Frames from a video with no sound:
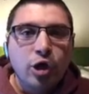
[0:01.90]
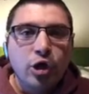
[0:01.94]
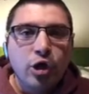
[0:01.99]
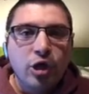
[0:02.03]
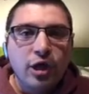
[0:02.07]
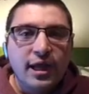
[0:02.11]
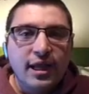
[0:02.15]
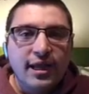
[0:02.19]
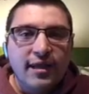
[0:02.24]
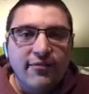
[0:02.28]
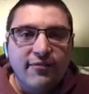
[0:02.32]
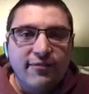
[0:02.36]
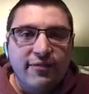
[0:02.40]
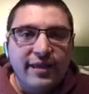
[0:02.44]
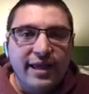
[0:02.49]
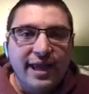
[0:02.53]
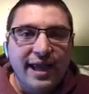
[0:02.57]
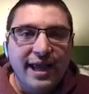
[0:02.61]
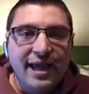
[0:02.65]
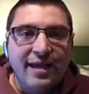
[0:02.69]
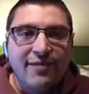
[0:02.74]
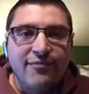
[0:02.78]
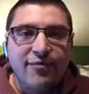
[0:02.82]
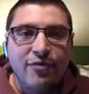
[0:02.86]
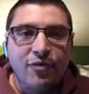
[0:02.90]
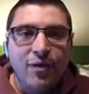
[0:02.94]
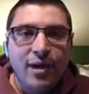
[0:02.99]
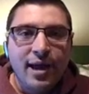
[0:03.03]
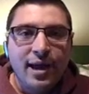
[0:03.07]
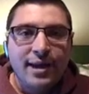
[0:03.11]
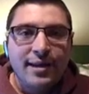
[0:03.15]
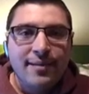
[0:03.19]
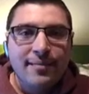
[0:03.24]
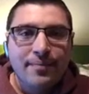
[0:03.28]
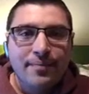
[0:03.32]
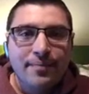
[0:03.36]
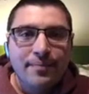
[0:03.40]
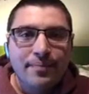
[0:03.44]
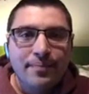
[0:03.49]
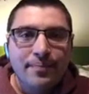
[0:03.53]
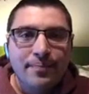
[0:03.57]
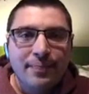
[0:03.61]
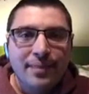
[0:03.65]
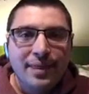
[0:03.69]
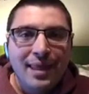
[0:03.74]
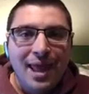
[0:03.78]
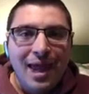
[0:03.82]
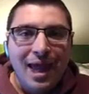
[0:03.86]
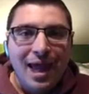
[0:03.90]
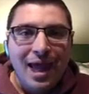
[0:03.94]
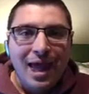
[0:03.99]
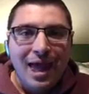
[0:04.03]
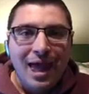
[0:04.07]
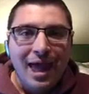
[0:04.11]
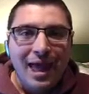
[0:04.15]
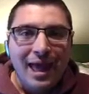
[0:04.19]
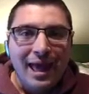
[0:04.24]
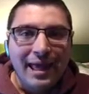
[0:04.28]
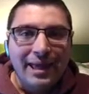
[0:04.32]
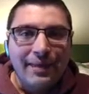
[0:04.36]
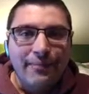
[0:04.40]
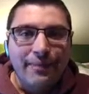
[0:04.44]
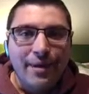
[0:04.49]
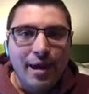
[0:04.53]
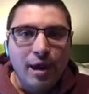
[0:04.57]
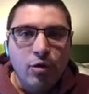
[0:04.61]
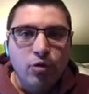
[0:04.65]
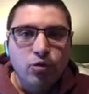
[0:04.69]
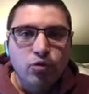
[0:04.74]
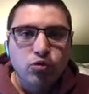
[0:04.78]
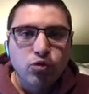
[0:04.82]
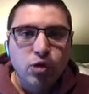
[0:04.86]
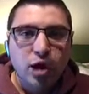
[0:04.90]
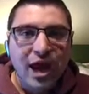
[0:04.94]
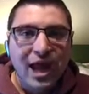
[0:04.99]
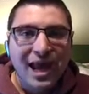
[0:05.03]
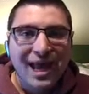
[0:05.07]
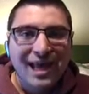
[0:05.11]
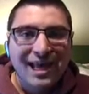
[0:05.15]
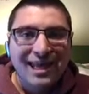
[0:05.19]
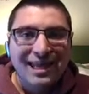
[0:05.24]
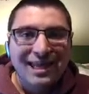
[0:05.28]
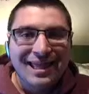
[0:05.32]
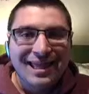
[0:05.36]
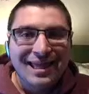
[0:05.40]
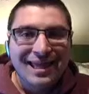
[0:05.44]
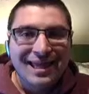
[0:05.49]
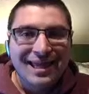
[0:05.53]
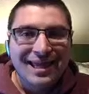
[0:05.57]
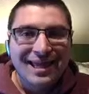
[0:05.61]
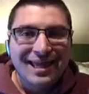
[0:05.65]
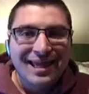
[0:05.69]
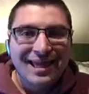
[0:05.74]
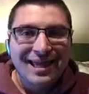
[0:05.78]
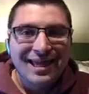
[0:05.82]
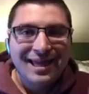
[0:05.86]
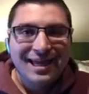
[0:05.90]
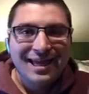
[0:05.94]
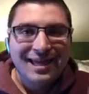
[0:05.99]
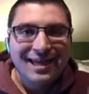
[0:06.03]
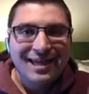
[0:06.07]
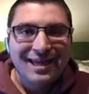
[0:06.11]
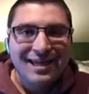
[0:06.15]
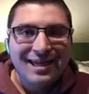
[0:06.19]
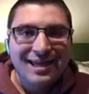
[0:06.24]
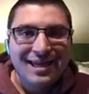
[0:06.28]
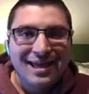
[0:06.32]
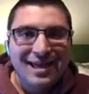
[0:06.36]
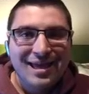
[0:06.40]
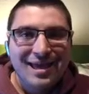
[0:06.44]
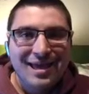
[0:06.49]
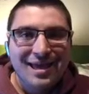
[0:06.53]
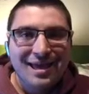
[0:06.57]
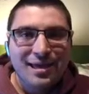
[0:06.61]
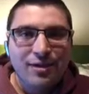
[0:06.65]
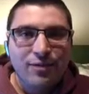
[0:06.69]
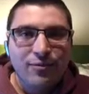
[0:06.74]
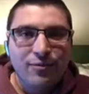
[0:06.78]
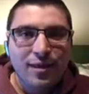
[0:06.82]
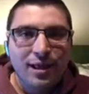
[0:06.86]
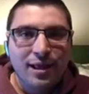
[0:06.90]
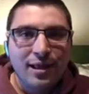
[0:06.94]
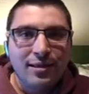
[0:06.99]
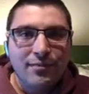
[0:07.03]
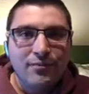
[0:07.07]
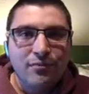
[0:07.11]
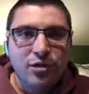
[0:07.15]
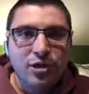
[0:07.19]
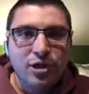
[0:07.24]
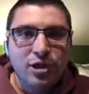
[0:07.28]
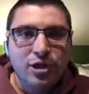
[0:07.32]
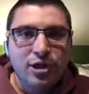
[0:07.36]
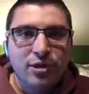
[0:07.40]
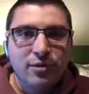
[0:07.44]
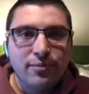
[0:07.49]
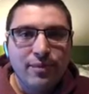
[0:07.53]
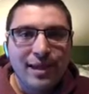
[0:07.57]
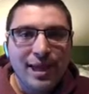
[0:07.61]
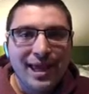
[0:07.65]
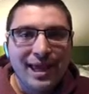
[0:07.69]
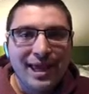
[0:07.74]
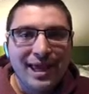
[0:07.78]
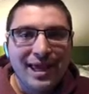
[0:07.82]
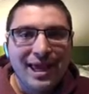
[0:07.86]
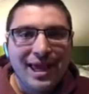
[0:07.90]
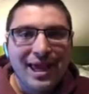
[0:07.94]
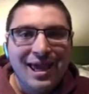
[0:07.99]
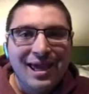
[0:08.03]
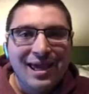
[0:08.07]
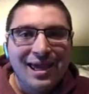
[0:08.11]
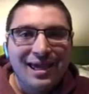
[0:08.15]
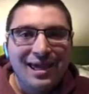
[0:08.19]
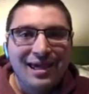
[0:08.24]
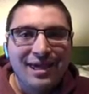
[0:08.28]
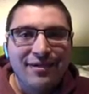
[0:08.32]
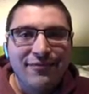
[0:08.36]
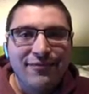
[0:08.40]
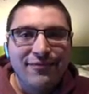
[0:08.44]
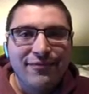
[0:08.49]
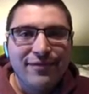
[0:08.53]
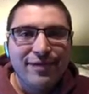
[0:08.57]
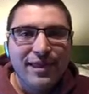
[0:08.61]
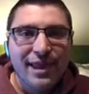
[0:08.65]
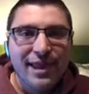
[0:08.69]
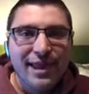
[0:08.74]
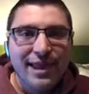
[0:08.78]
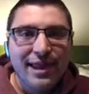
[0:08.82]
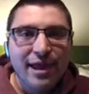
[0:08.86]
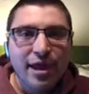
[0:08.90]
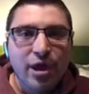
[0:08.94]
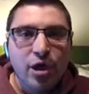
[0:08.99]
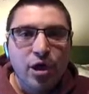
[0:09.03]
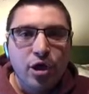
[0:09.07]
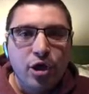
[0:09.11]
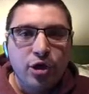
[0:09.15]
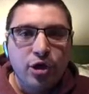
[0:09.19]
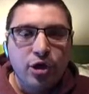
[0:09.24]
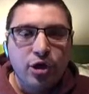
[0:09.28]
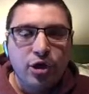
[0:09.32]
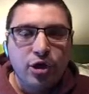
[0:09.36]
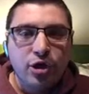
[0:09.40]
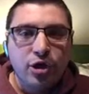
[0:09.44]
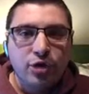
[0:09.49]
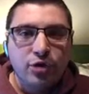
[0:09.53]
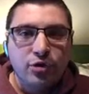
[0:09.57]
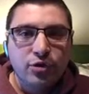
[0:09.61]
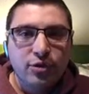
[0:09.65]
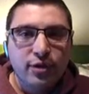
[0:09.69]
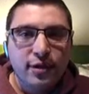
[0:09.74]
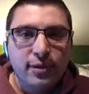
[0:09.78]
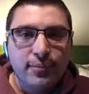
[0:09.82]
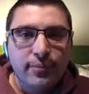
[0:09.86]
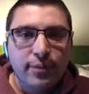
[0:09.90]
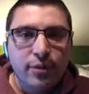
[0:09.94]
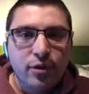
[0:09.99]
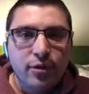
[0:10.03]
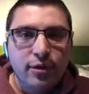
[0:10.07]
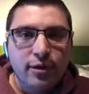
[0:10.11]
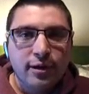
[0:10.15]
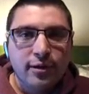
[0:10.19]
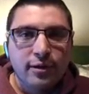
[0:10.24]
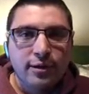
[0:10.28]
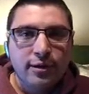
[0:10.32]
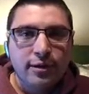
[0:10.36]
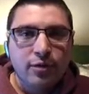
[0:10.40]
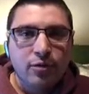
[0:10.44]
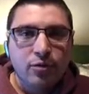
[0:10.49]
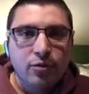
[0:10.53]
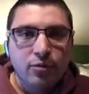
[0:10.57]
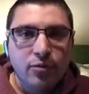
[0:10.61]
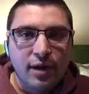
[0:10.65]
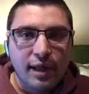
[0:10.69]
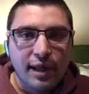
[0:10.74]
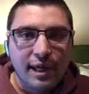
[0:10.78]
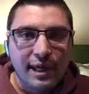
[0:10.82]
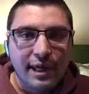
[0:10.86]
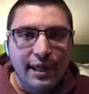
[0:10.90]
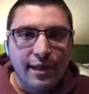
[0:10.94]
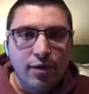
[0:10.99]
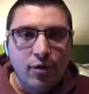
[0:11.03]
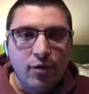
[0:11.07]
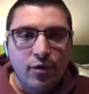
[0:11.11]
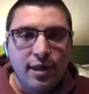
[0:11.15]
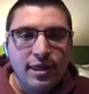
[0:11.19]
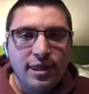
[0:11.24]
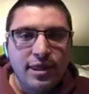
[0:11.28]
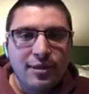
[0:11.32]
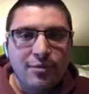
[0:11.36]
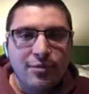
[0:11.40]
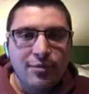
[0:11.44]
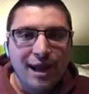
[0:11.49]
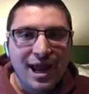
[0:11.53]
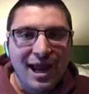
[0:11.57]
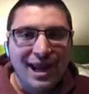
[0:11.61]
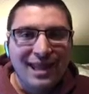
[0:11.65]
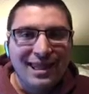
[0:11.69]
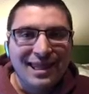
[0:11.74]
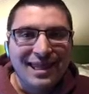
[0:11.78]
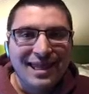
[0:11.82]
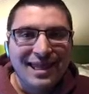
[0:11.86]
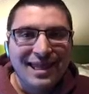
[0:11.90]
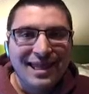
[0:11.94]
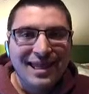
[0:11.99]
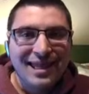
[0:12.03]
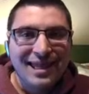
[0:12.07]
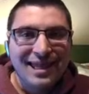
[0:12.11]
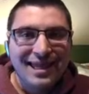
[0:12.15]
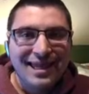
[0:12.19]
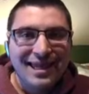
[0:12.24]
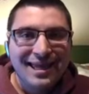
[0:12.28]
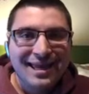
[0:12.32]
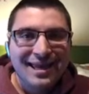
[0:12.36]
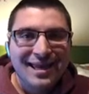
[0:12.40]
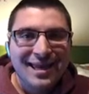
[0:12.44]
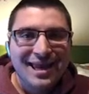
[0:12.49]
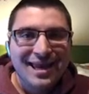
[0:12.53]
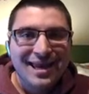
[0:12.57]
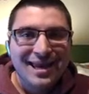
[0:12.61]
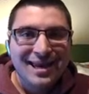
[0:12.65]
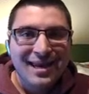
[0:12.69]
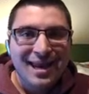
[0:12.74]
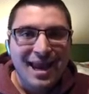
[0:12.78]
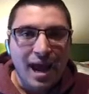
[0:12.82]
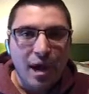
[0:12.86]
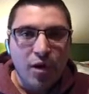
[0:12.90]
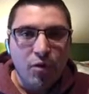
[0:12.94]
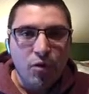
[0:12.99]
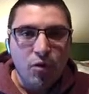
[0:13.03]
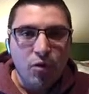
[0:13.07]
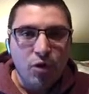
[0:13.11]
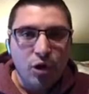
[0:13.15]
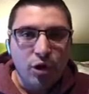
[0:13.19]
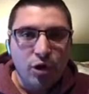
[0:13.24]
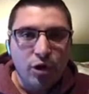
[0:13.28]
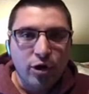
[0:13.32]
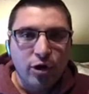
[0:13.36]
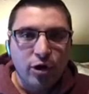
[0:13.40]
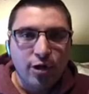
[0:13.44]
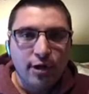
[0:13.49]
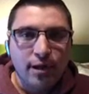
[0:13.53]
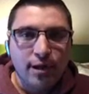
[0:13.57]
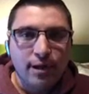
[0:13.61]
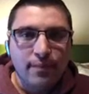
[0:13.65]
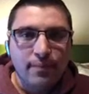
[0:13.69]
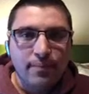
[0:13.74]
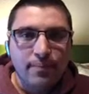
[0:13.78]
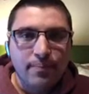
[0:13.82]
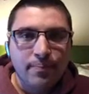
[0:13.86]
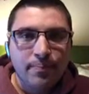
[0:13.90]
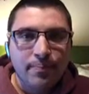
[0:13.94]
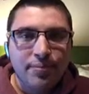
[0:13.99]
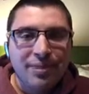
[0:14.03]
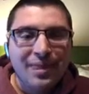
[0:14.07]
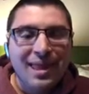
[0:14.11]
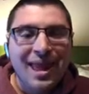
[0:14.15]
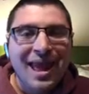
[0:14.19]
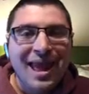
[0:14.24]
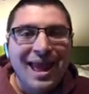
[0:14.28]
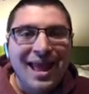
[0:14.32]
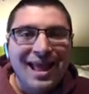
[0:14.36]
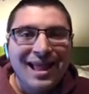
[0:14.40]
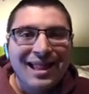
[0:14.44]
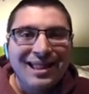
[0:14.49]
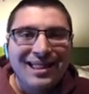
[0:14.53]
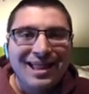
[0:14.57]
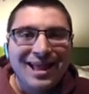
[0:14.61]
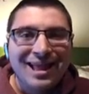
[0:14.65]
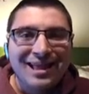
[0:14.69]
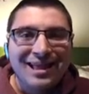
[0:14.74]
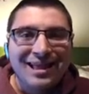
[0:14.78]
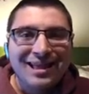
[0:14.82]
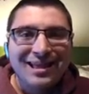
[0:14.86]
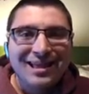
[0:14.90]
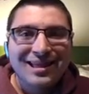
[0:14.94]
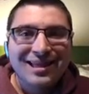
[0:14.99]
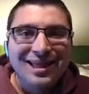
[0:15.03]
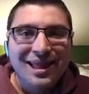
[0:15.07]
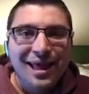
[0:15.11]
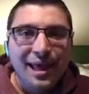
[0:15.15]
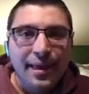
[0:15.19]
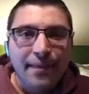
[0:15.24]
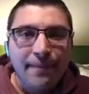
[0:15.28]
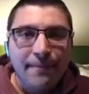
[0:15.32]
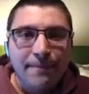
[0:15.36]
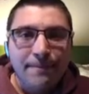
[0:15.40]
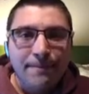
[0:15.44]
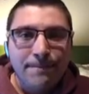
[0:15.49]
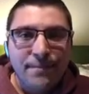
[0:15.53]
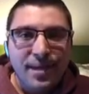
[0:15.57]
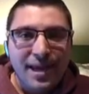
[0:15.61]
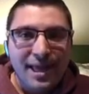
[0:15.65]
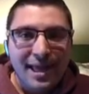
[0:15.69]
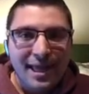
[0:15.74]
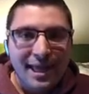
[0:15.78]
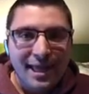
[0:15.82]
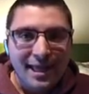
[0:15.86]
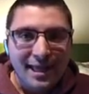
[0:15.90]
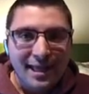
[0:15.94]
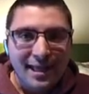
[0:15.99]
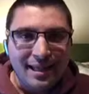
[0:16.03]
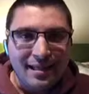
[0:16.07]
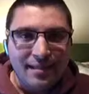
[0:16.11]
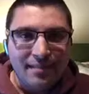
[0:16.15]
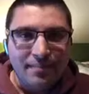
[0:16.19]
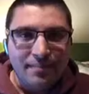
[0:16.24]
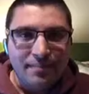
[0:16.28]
Good evening, everyone. I'm Riley King, and welcome to my evening news report right here on the Riley King Network. Let's begin.